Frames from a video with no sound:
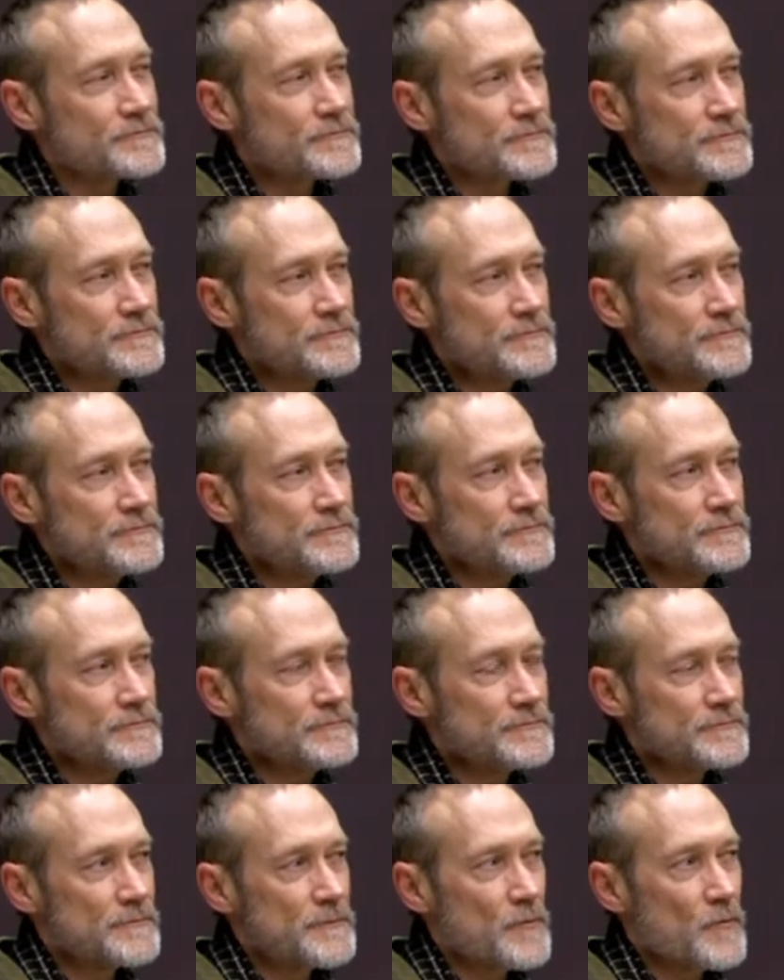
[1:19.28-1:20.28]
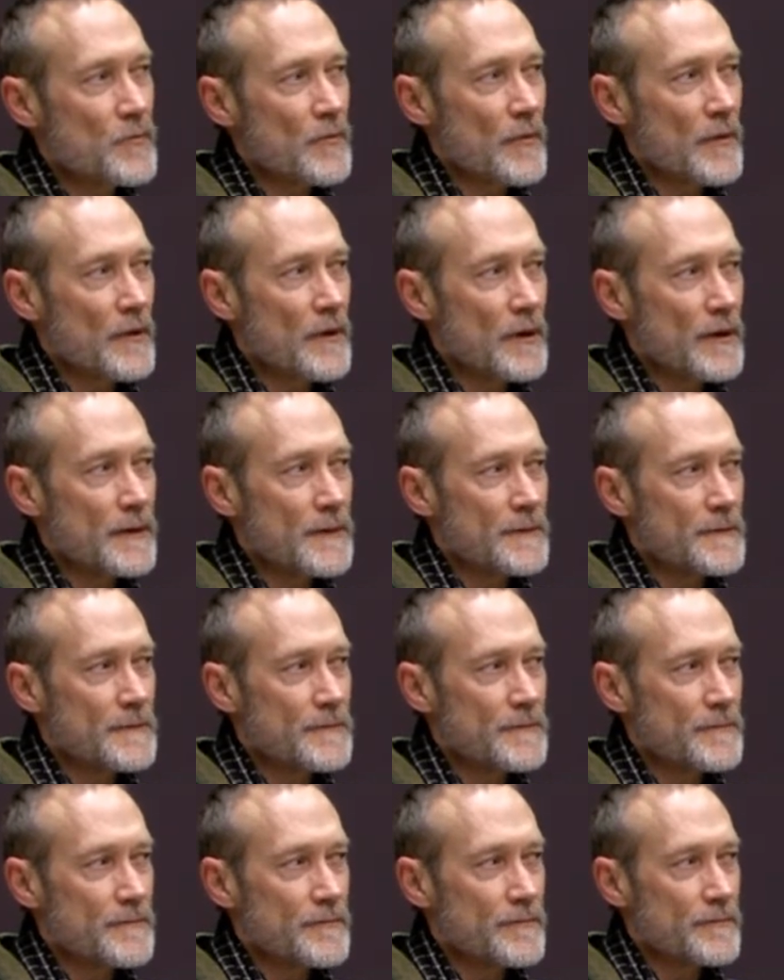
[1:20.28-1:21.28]

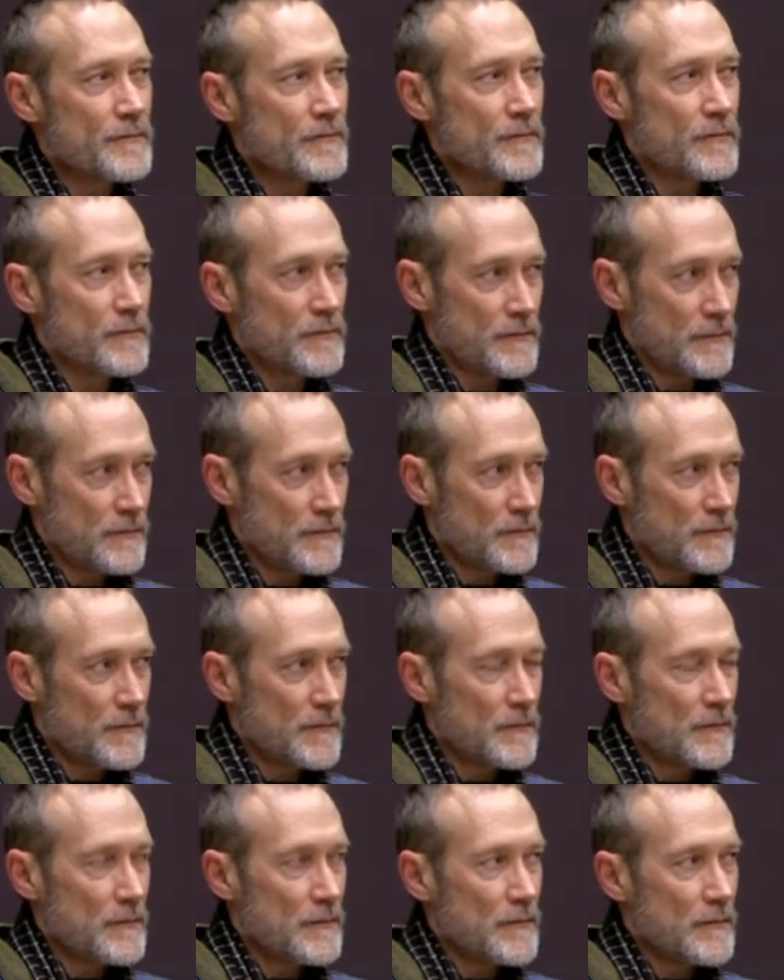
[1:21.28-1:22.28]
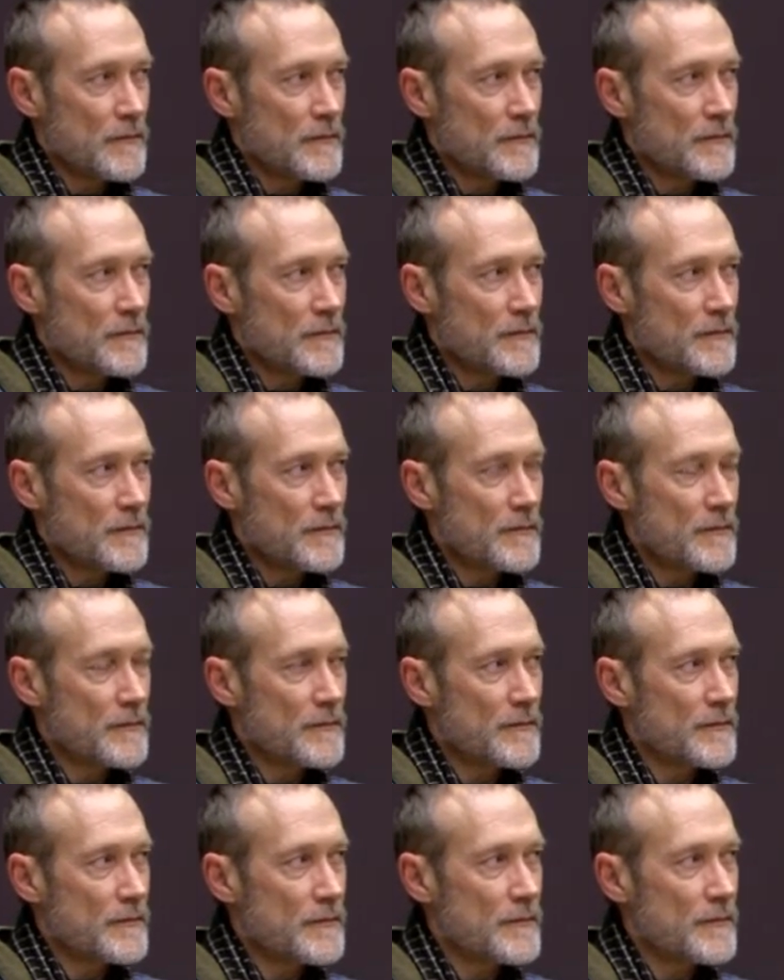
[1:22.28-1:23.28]

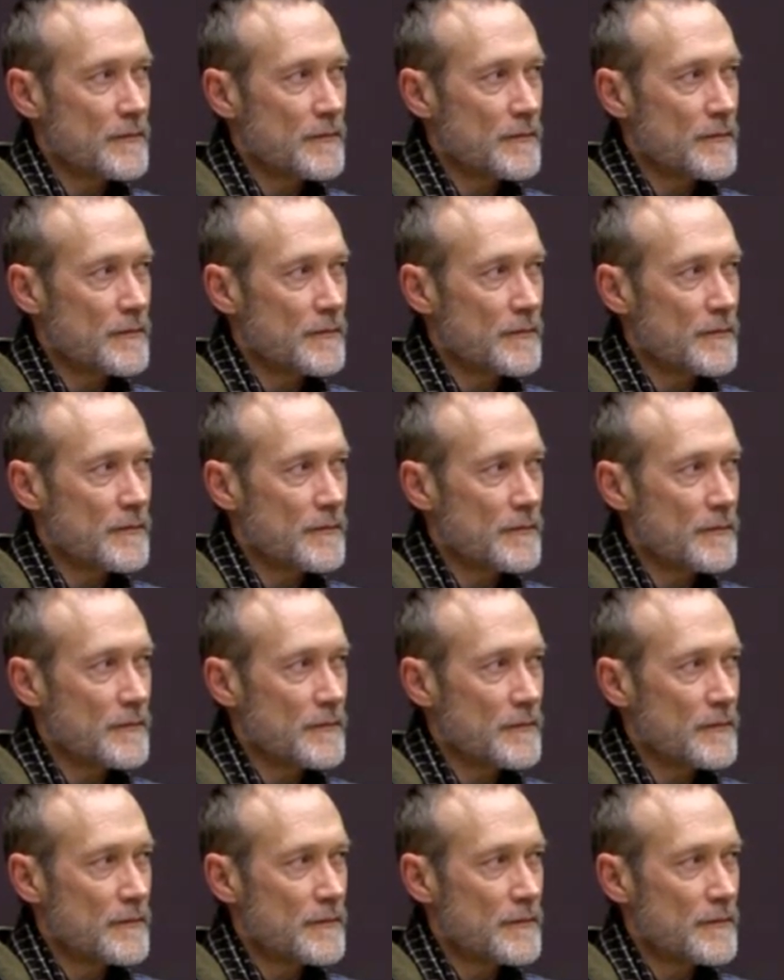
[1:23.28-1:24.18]
[no speech]